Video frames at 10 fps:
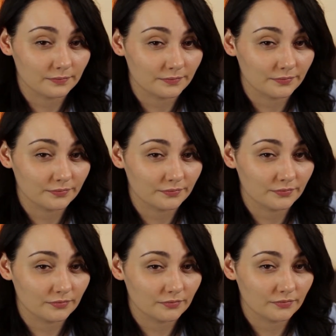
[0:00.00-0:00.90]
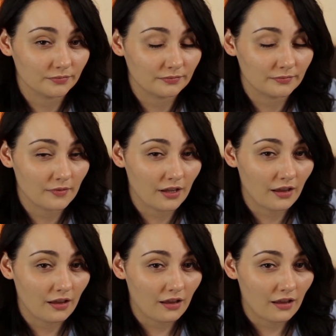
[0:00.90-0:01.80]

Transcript: (silence)